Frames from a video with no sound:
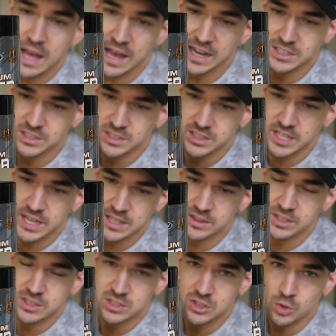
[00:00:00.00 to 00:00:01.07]
I actually take
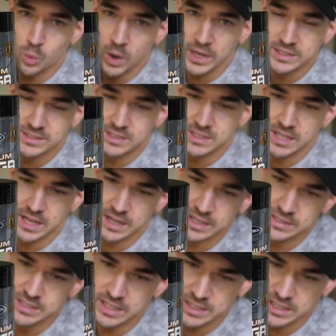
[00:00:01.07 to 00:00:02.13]
this twice a day. I
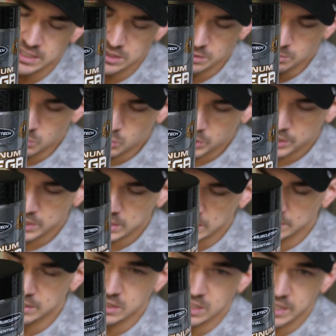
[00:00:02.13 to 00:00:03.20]
take it in the morning
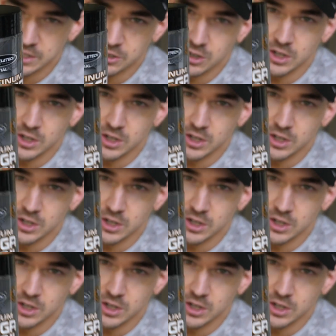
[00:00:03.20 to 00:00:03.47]
and then later